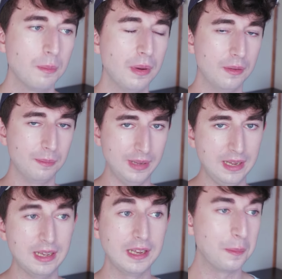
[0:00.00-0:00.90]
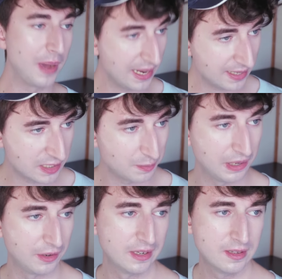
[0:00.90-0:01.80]
but me and my
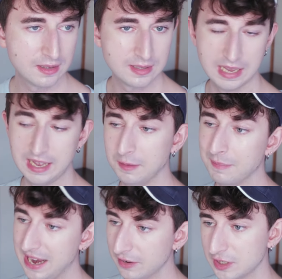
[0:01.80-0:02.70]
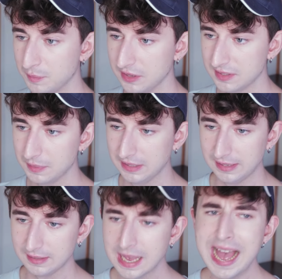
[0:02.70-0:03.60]
experience and my
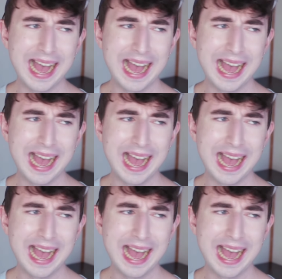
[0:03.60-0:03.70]
responsibilities.